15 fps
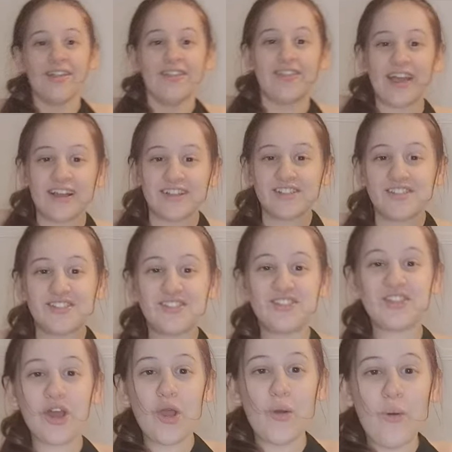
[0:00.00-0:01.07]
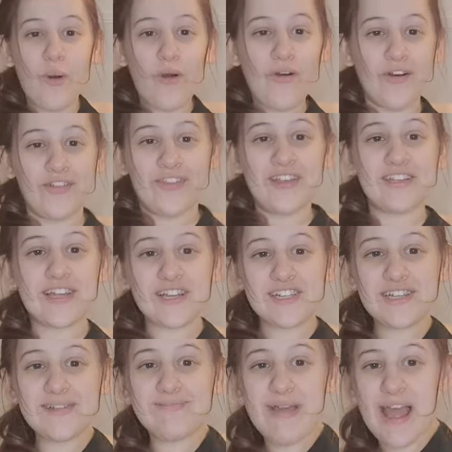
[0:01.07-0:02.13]
That's so odd. This
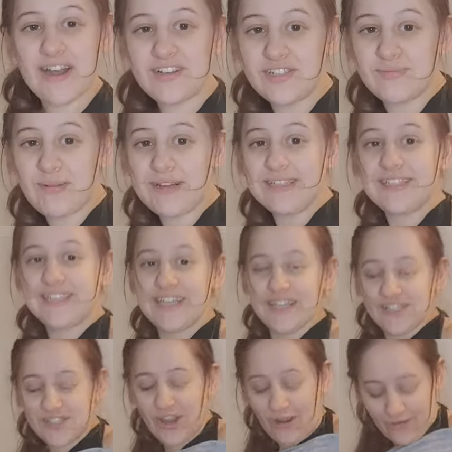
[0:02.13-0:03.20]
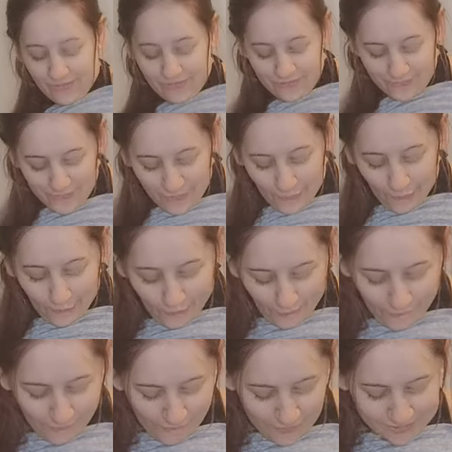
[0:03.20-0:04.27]
actually matches my skin tone
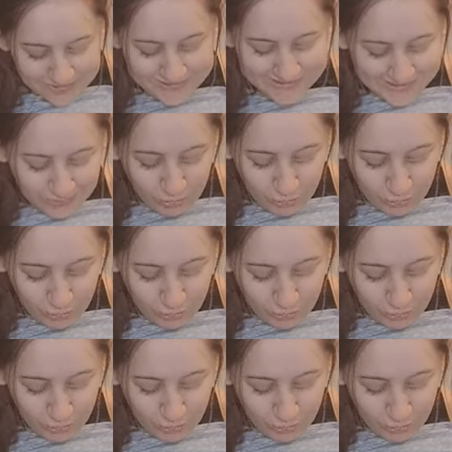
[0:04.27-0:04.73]
oddly